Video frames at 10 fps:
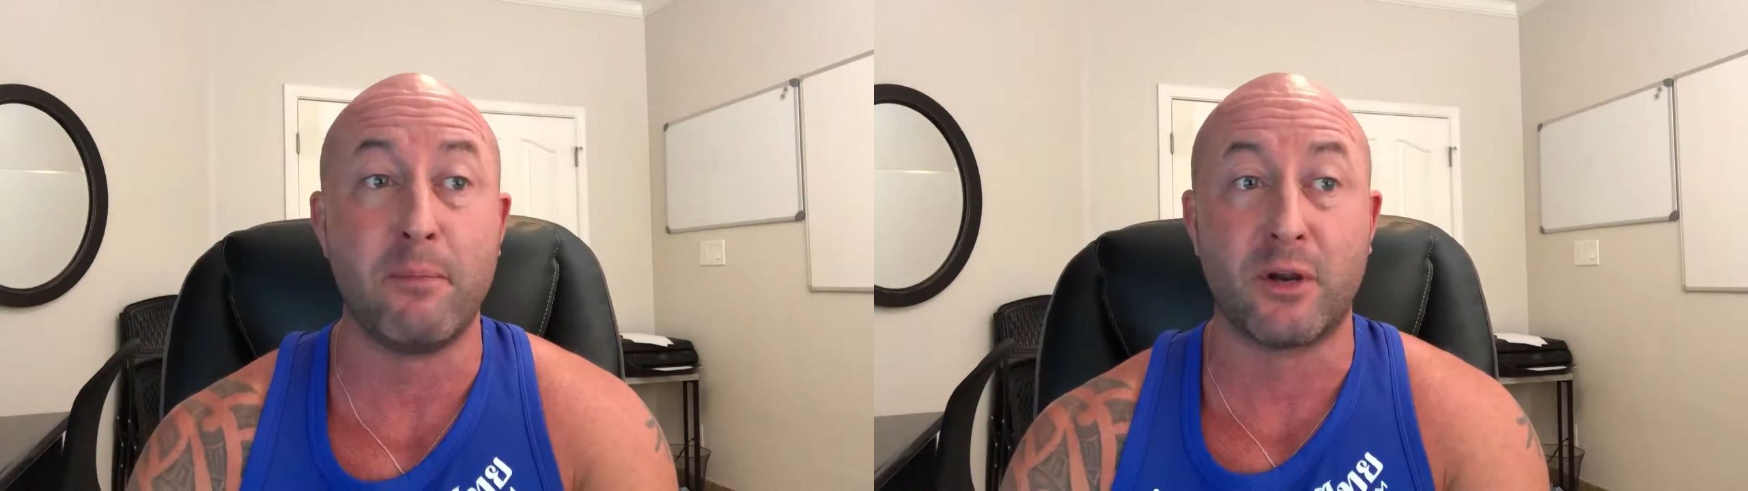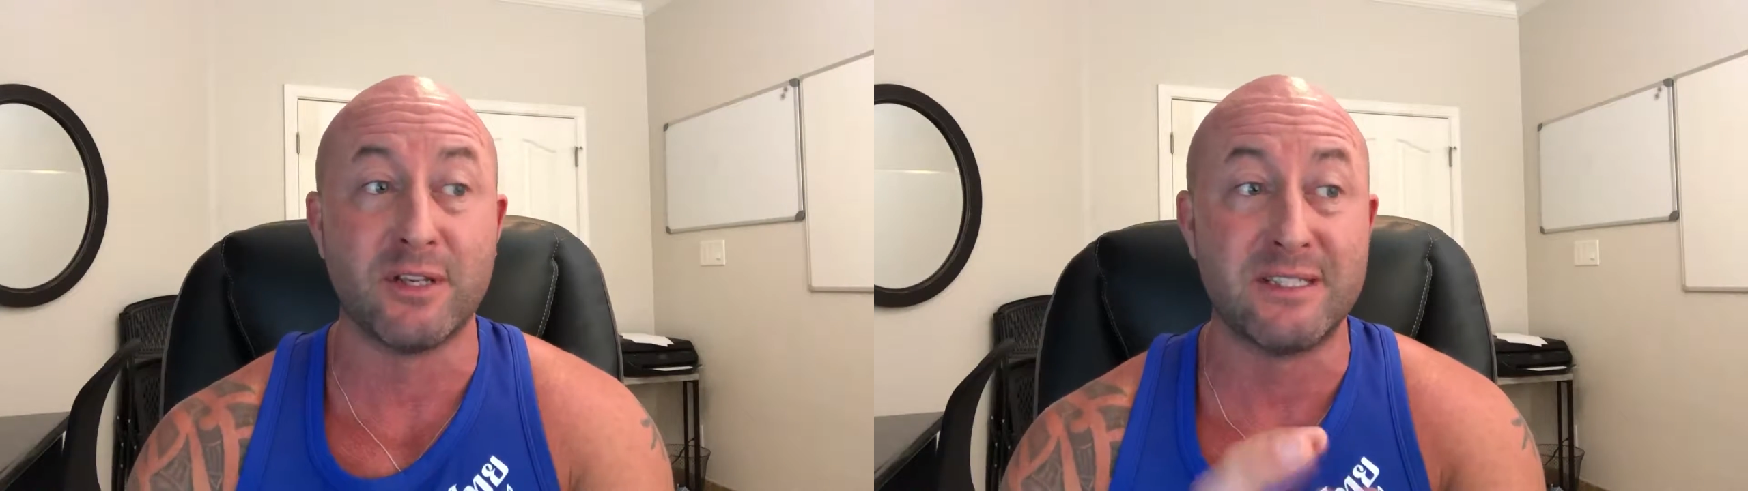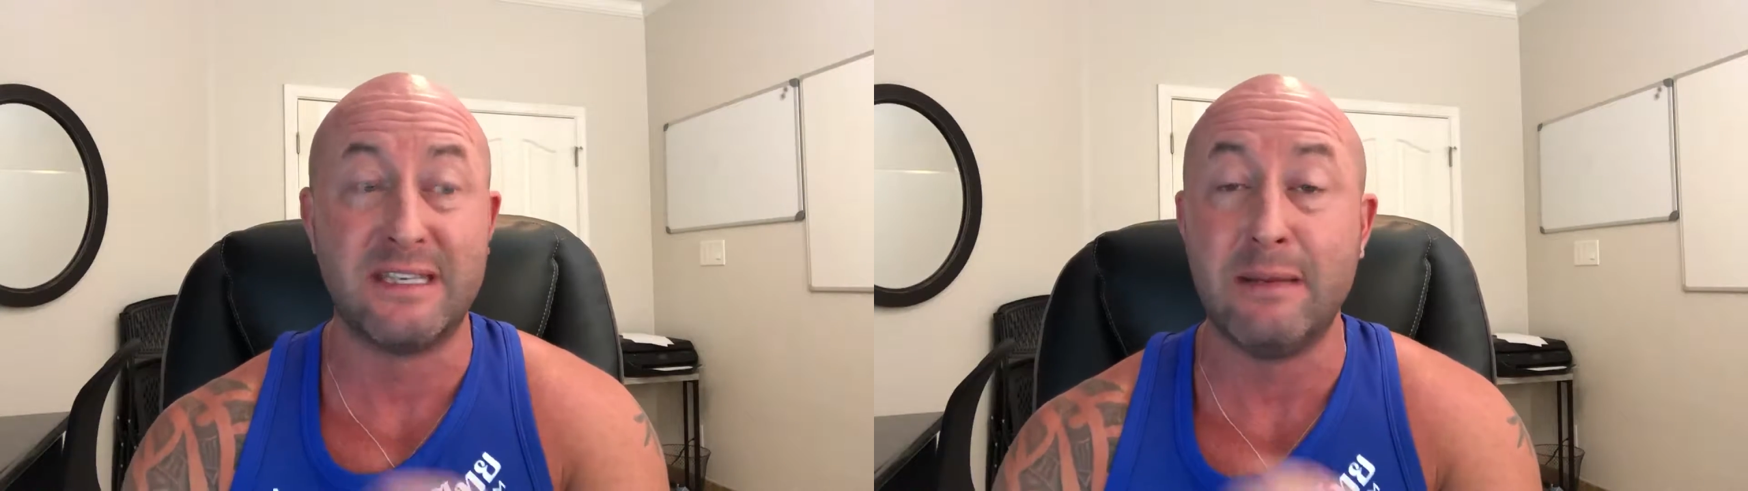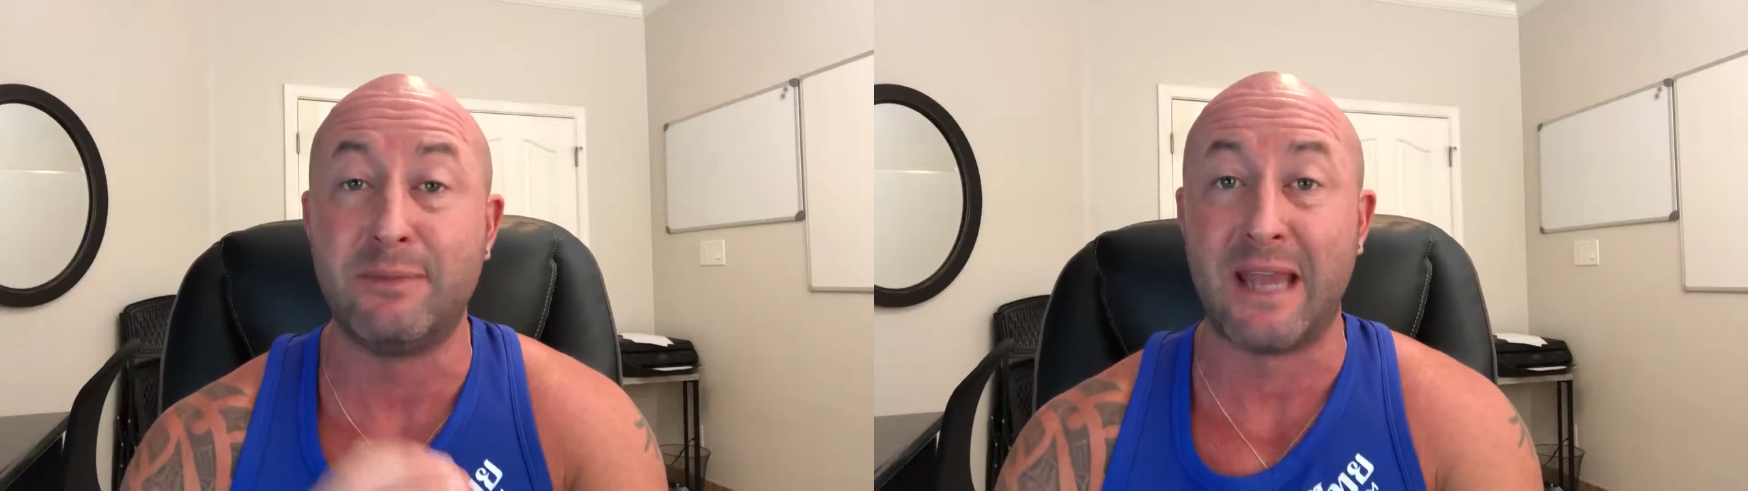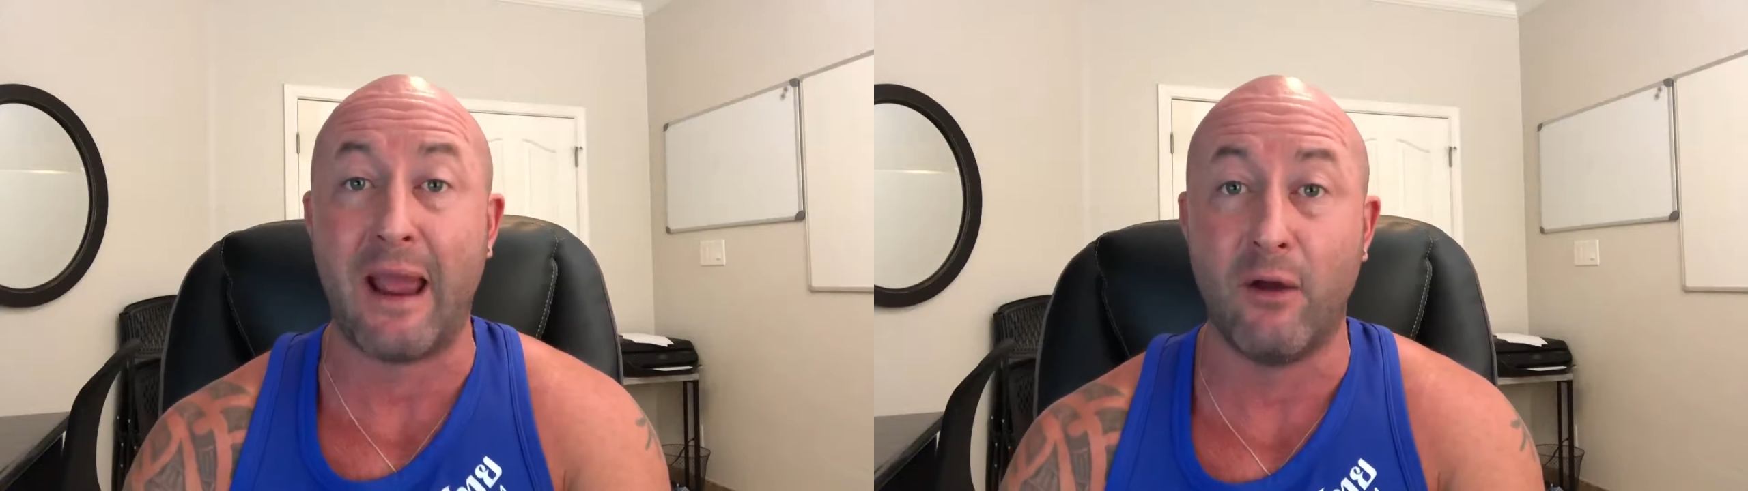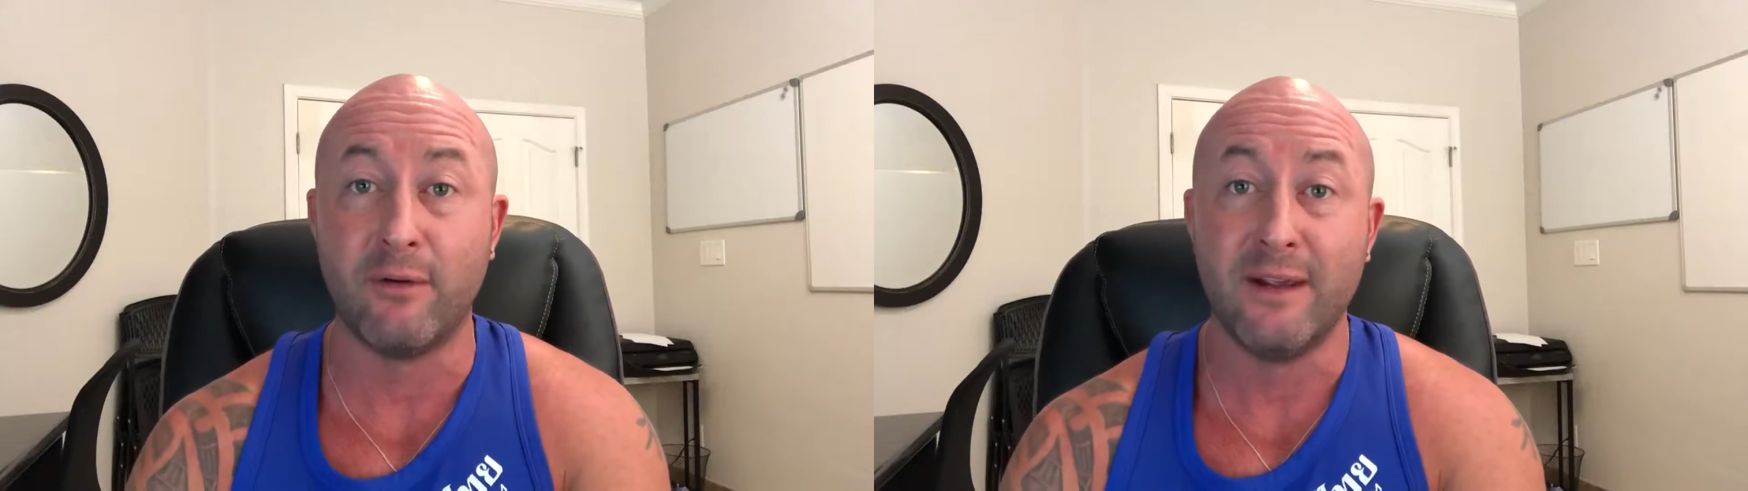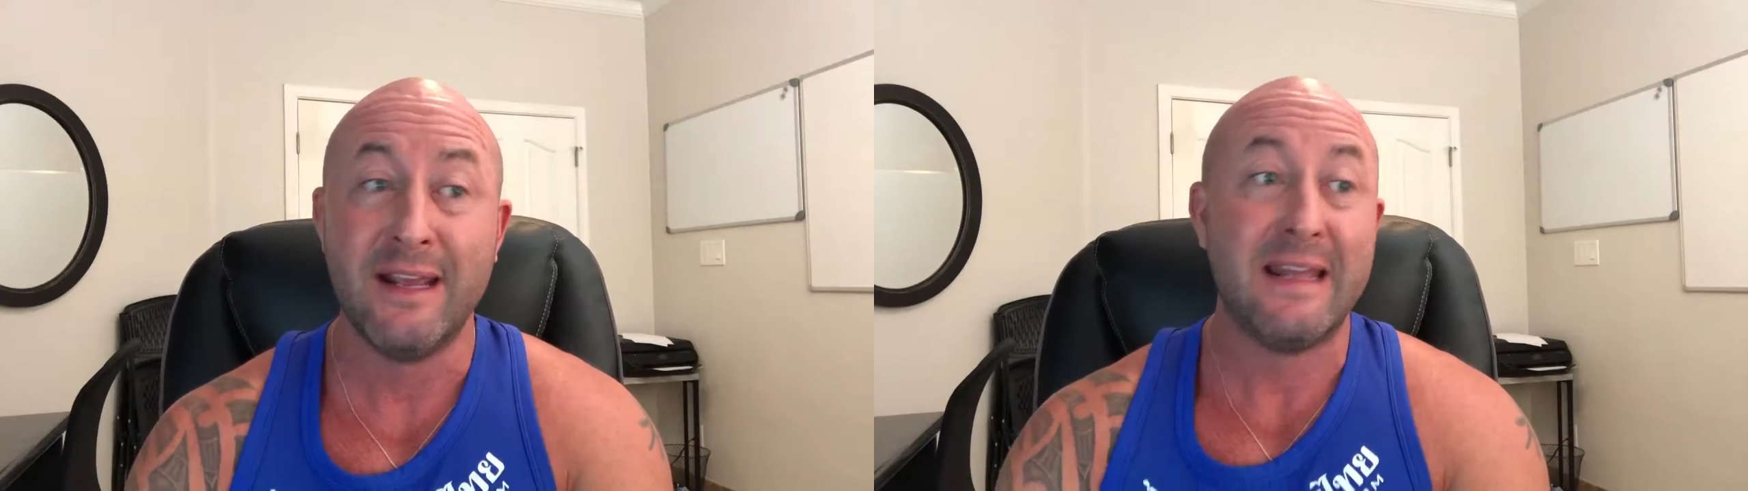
because deep down,